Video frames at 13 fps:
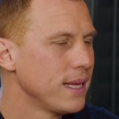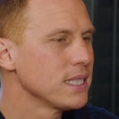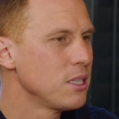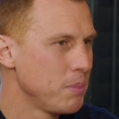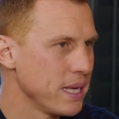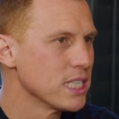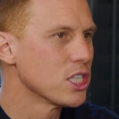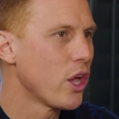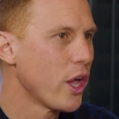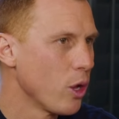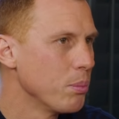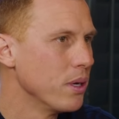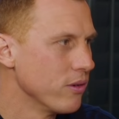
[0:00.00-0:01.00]
that's the biggest
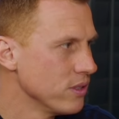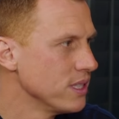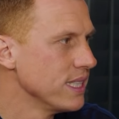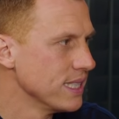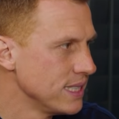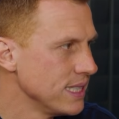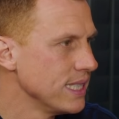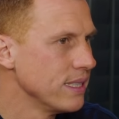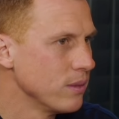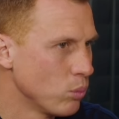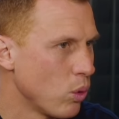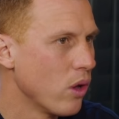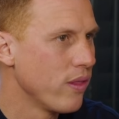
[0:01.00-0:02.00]
eye opener, isn't yeah. it? Yeah.
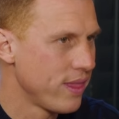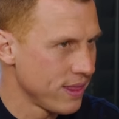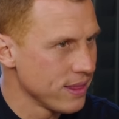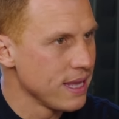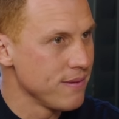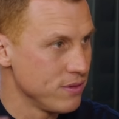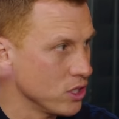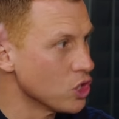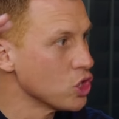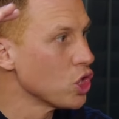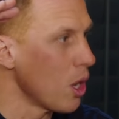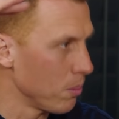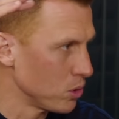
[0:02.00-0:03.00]
Seeing what the, even the
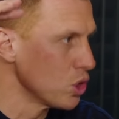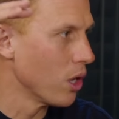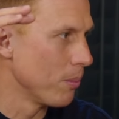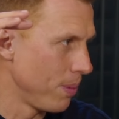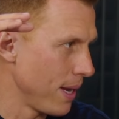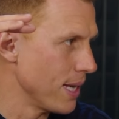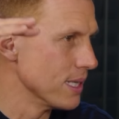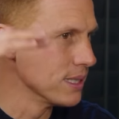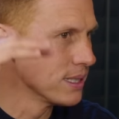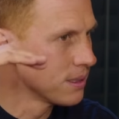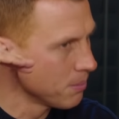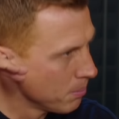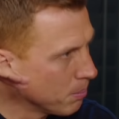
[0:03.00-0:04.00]
top top, top
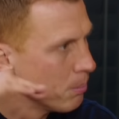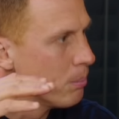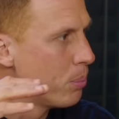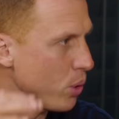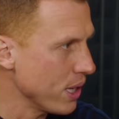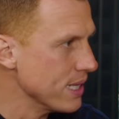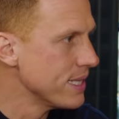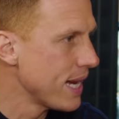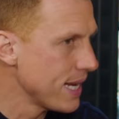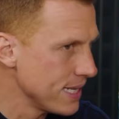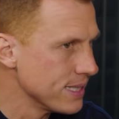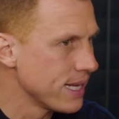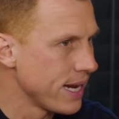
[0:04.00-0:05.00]
players put in
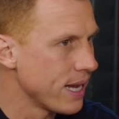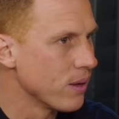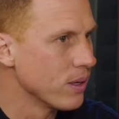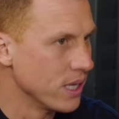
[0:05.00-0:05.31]
day in day out.